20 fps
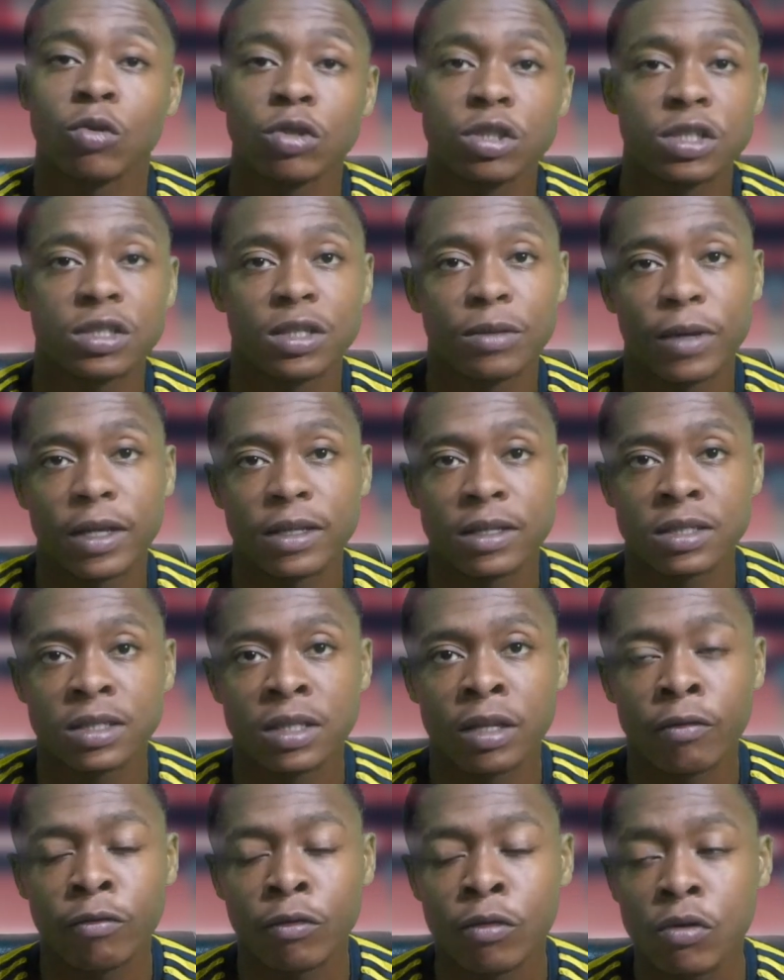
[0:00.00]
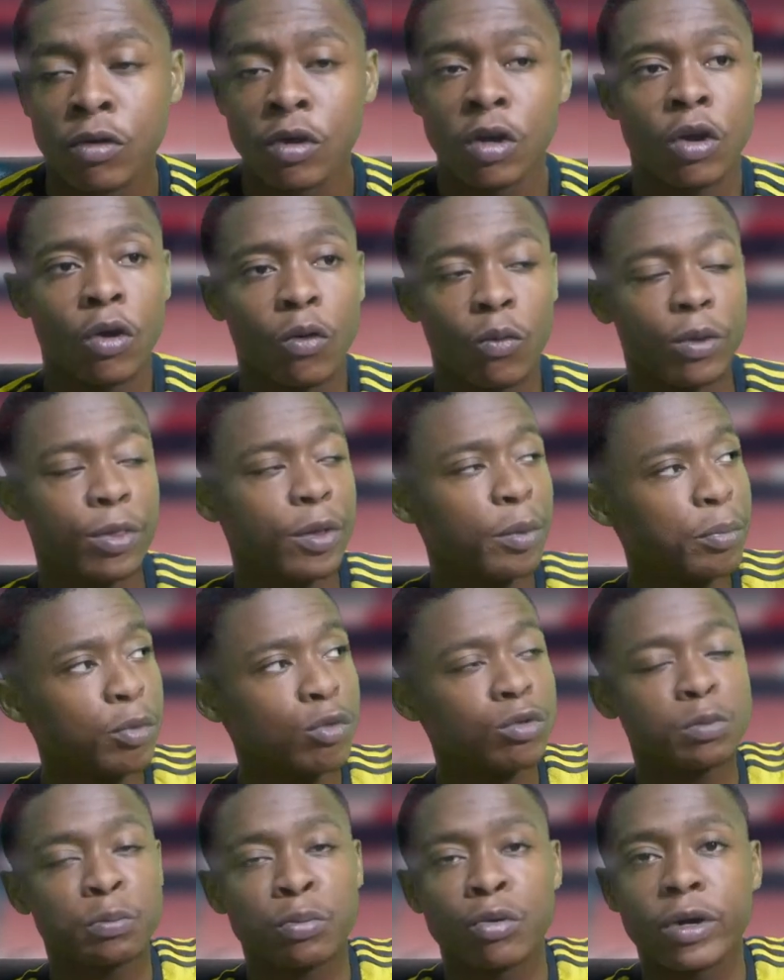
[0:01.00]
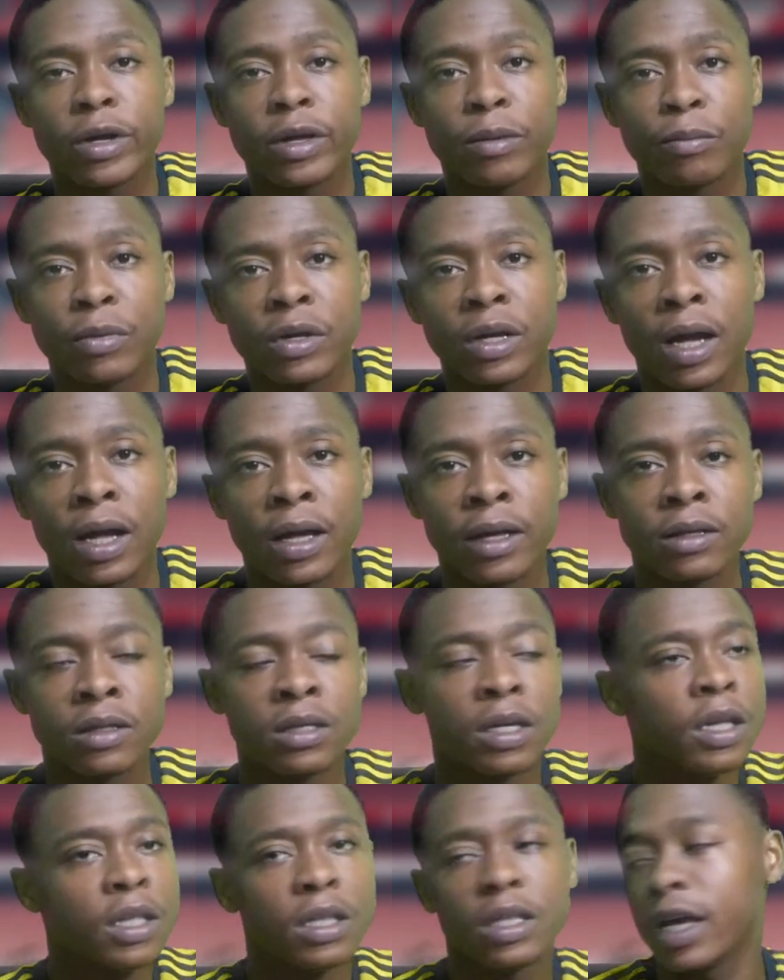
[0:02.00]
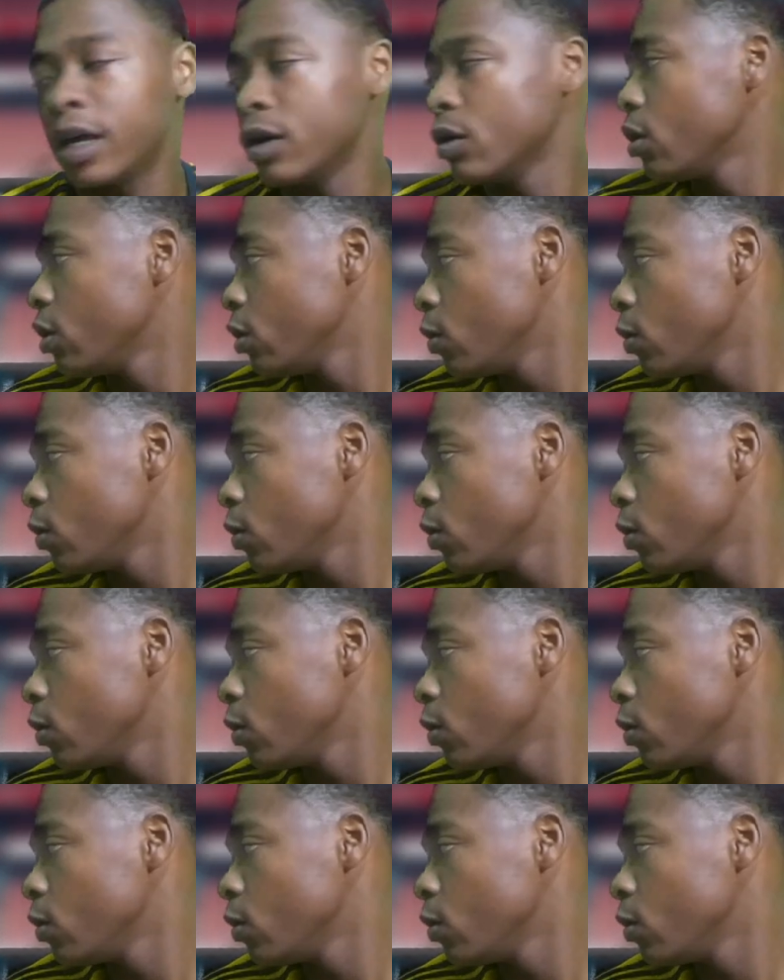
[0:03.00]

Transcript: watching them at this level, when the ball's put in behind, they're not